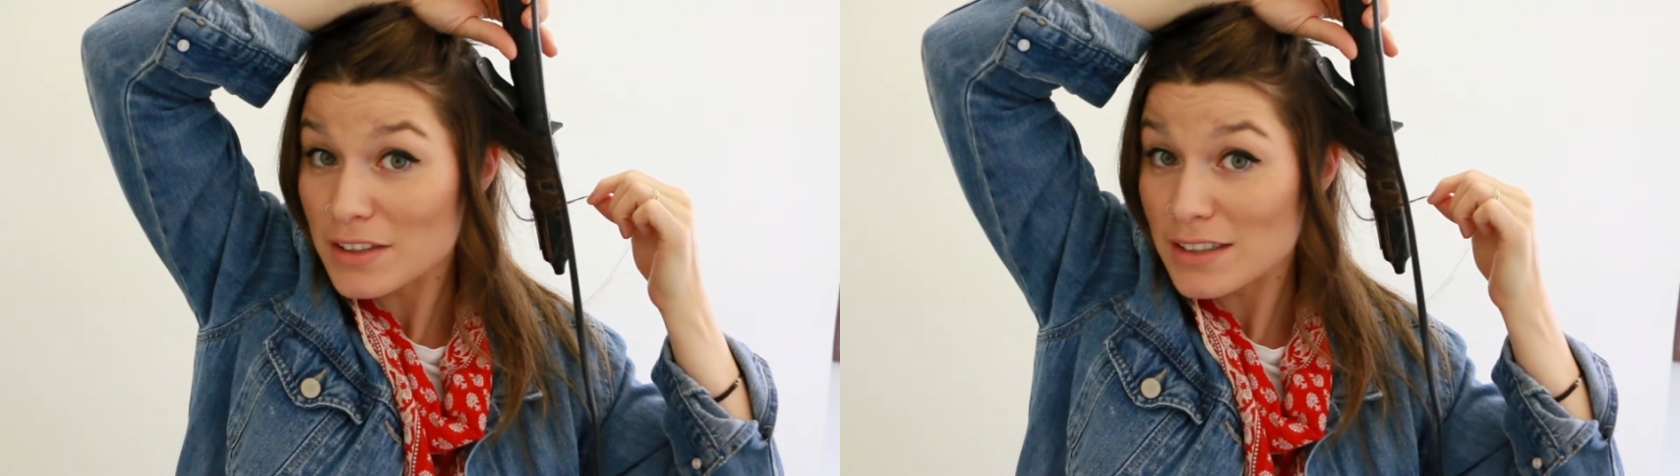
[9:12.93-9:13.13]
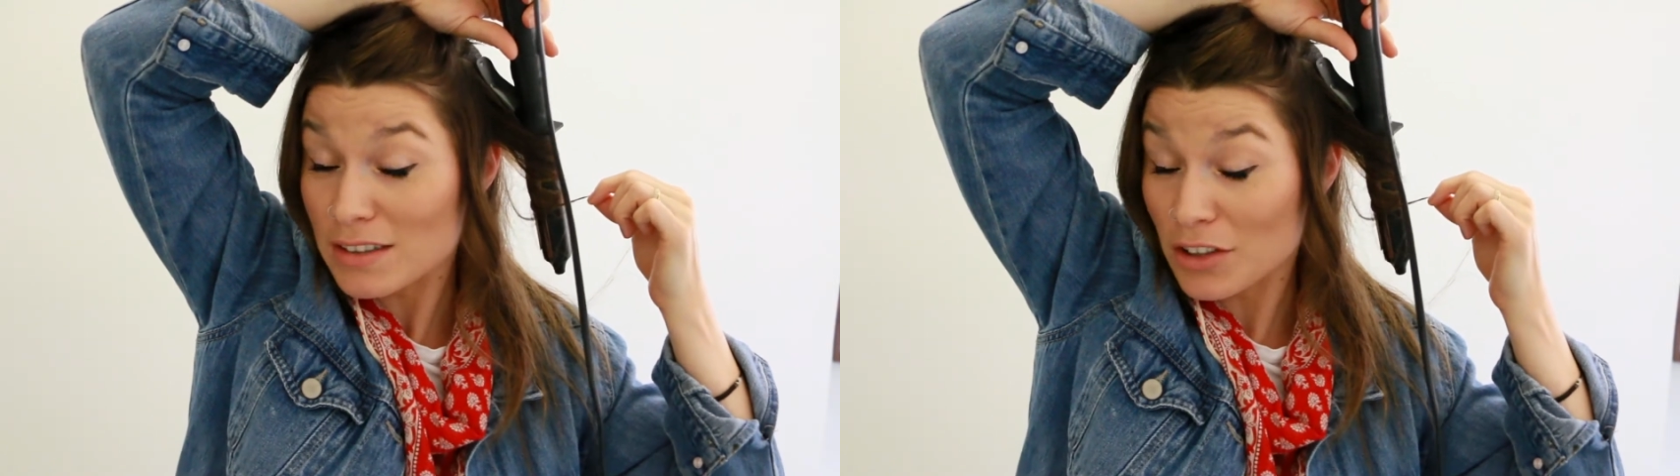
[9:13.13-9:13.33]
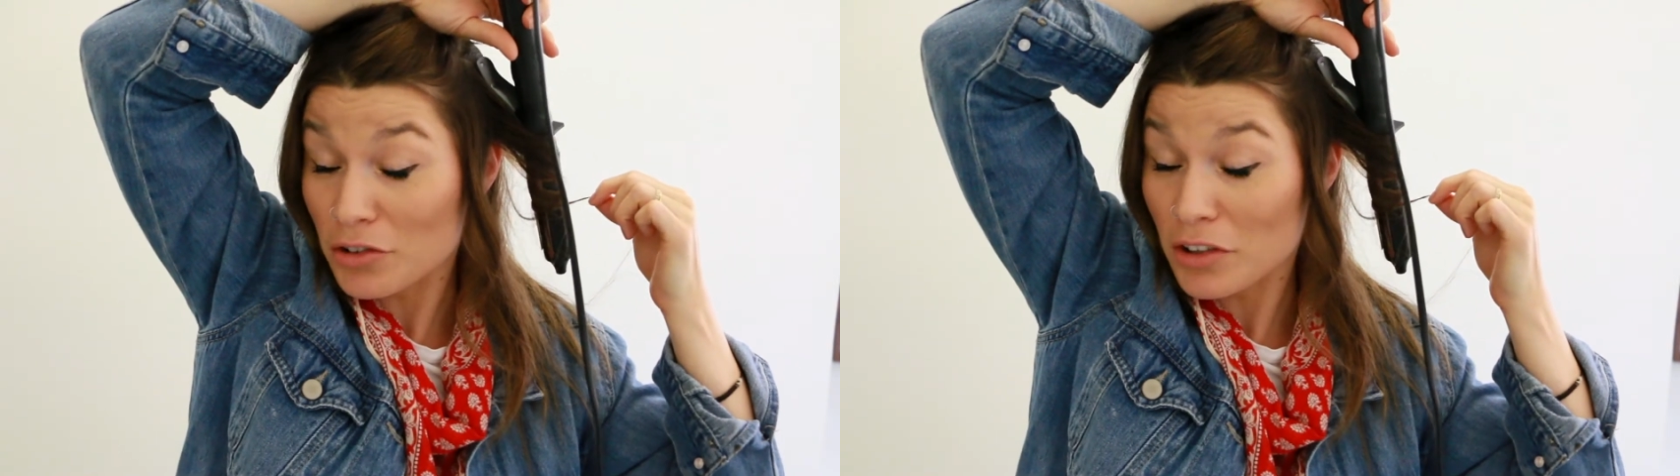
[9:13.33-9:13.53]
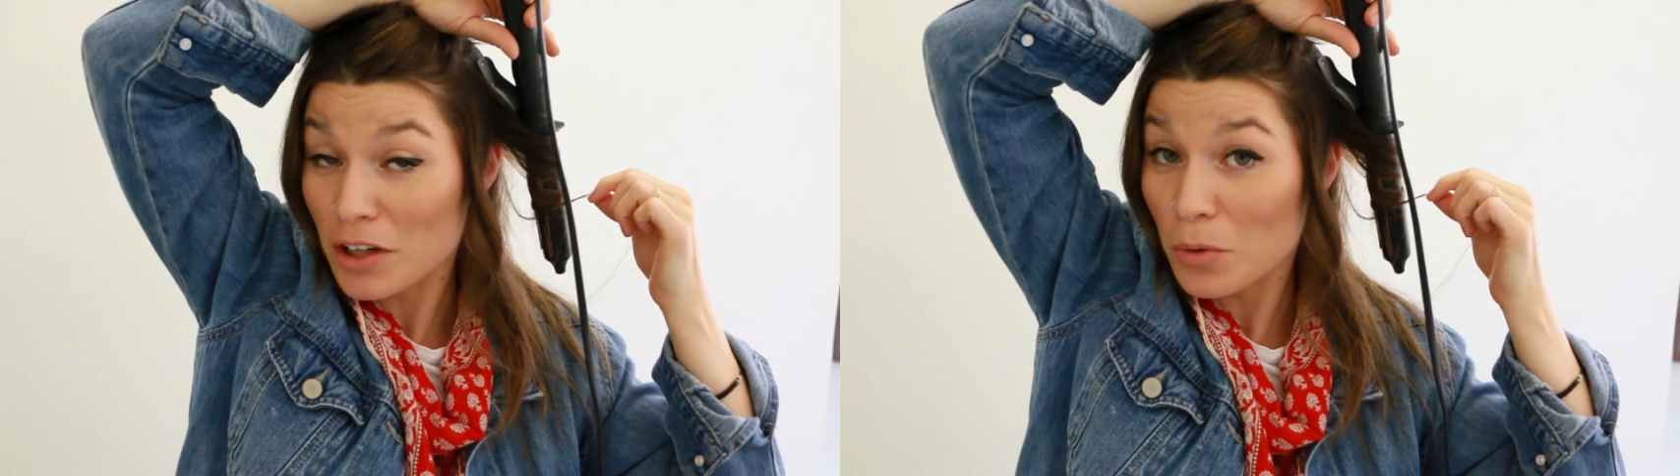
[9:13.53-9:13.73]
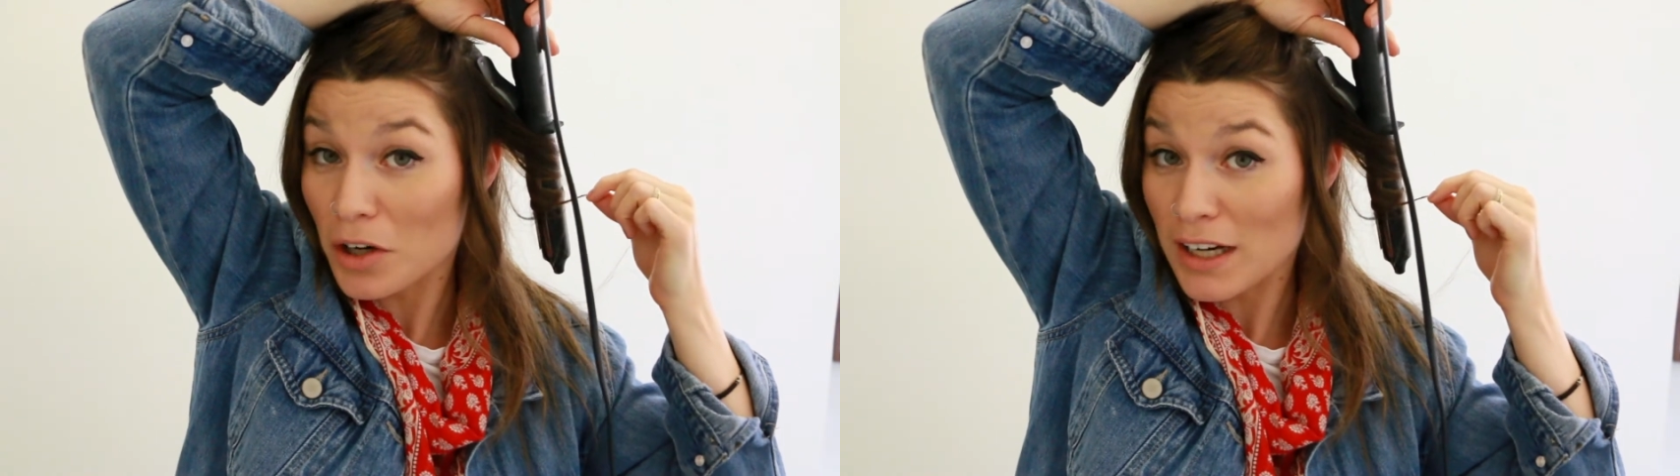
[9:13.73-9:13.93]
This is literally
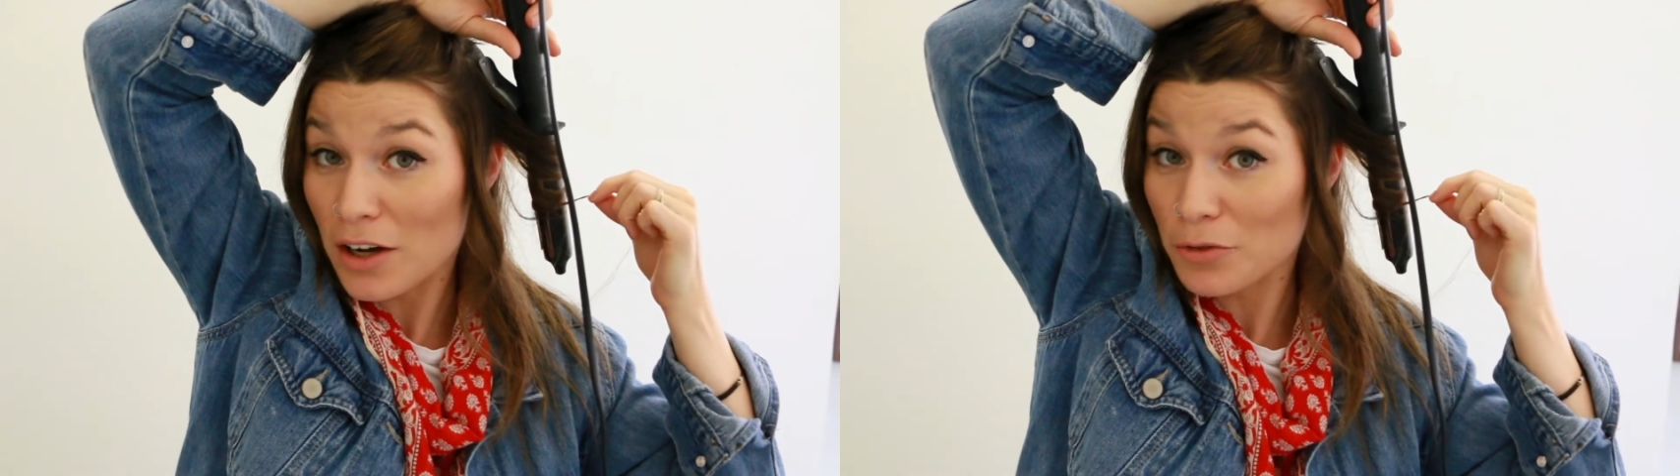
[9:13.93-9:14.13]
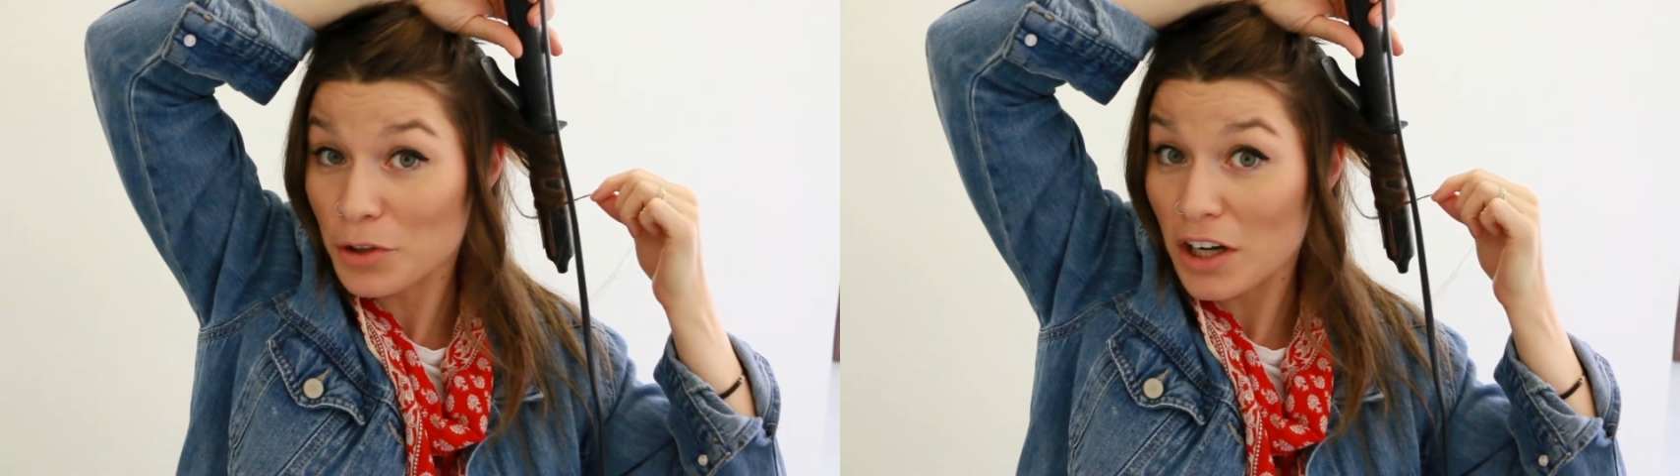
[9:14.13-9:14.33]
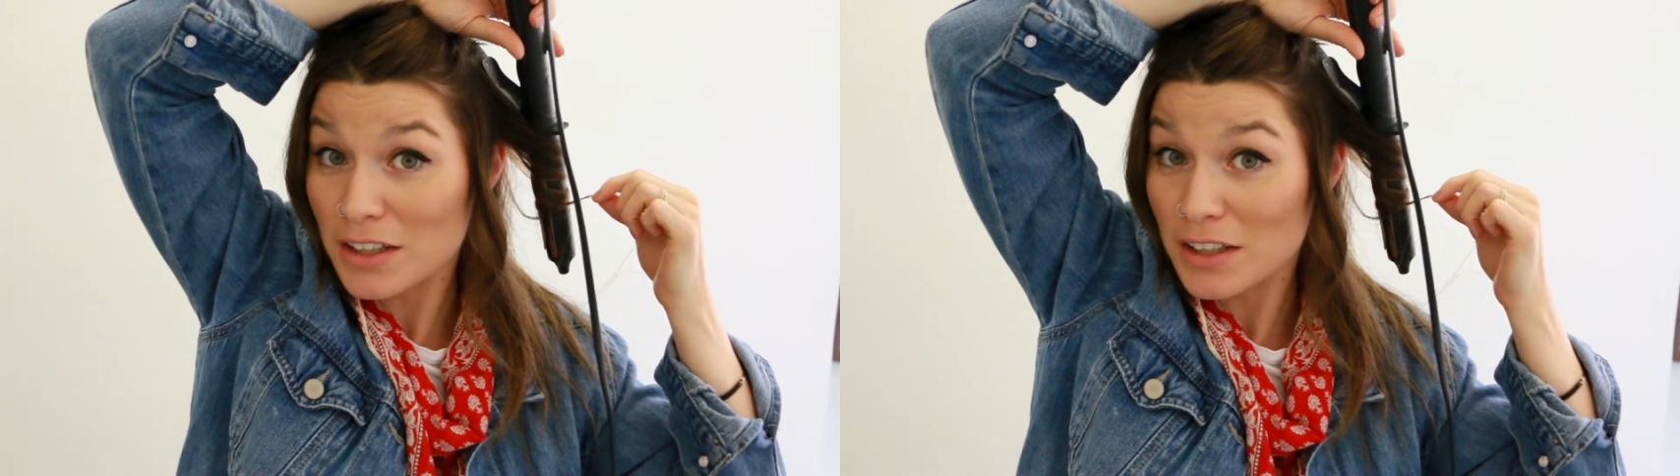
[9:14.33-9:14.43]
a workout for